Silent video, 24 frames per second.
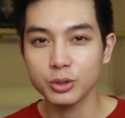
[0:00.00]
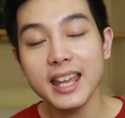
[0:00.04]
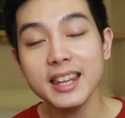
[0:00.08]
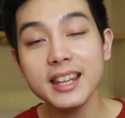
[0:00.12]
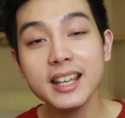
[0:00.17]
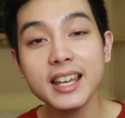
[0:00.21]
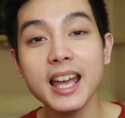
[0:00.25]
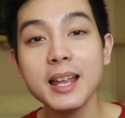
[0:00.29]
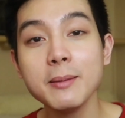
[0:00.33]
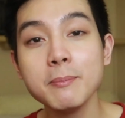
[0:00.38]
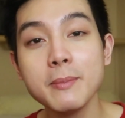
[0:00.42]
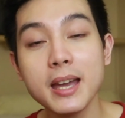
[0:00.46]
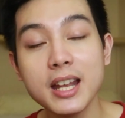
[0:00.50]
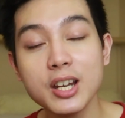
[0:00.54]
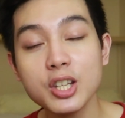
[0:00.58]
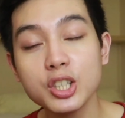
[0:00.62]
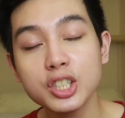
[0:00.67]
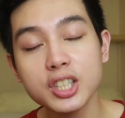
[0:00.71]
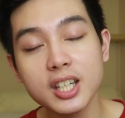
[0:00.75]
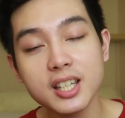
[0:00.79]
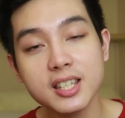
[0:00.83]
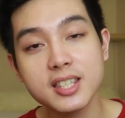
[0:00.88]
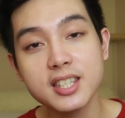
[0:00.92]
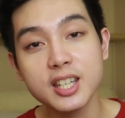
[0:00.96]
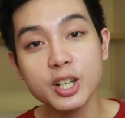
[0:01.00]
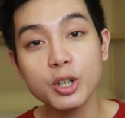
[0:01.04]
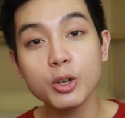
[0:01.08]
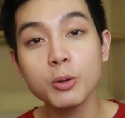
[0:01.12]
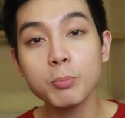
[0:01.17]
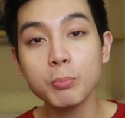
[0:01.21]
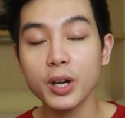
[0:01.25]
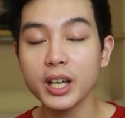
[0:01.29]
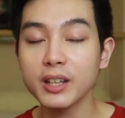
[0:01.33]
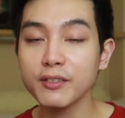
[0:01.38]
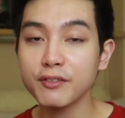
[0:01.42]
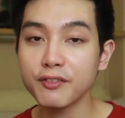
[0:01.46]
And again, meron siyang
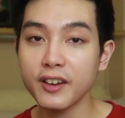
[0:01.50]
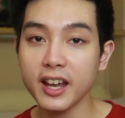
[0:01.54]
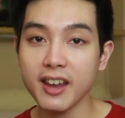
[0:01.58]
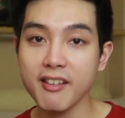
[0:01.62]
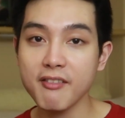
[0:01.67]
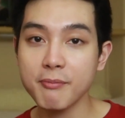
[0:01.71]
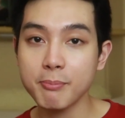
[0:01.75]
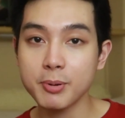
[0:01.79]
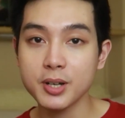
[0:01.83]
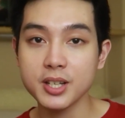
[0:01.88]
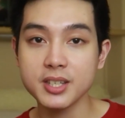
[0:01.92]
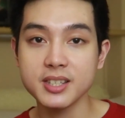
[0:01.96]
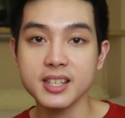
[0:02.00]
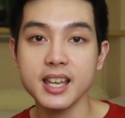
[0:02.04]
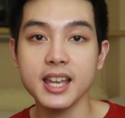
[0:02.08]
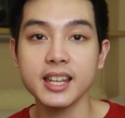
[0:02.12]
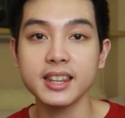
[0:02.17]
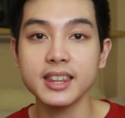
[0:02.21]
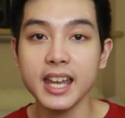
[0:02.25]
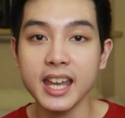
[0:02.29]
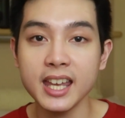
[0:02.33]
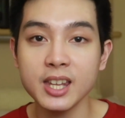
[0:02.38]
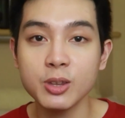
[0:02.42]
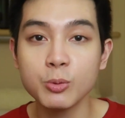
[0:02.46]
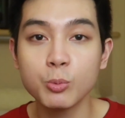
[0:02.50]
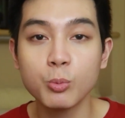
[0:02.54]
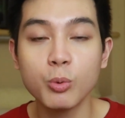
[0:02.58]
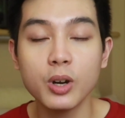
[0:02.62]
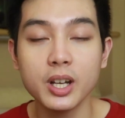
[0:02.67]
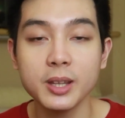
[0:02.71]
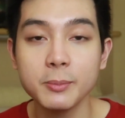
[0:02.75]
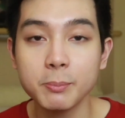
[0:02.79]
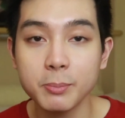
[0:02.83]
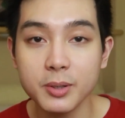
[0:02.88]
0.5% and 1%